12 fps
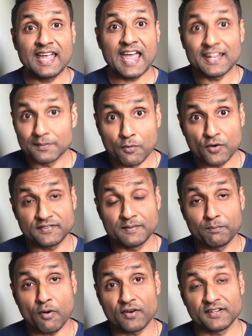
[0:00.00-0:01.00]
And most
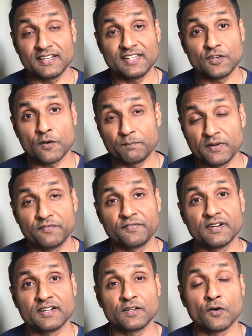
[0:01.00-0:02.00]
importantly, your
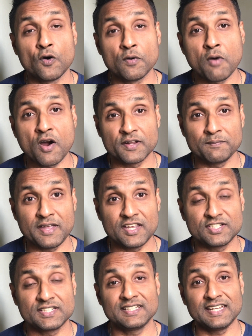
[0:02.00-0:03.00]
preferred home
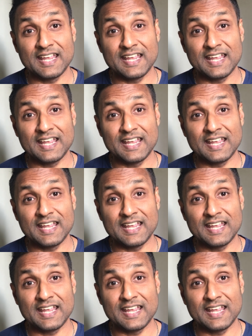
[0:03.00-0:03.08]
automation.